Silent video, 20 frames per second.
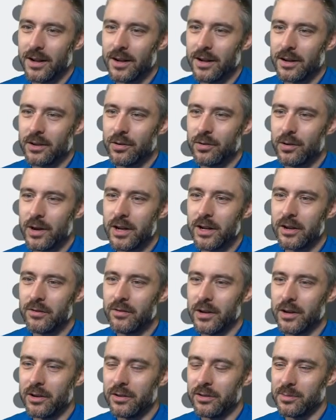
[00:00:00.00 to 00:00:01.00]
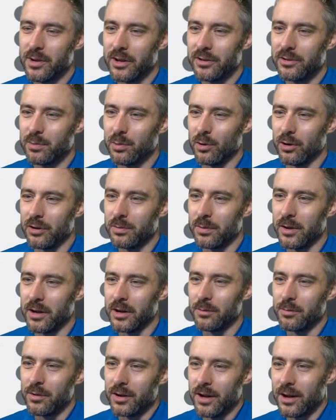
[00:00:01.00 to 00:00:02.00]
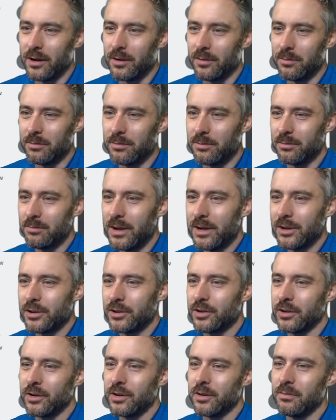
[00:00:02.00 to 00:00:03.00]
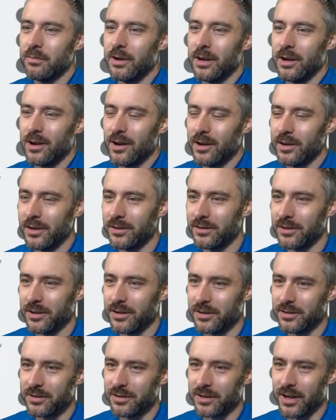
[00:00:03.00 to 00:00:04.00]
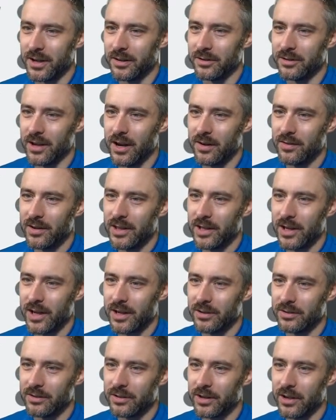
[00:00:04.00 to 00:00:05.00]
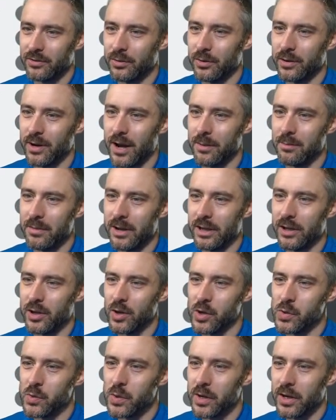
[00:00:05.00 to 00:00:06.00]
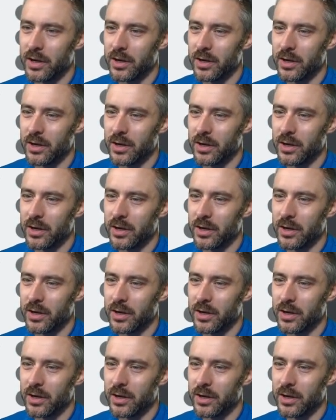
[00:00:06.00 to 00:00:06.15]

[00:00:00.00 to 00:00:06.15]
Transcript: creating videos about sports betting, but I make sure my audience understands that everything I discuss will not make you a winner.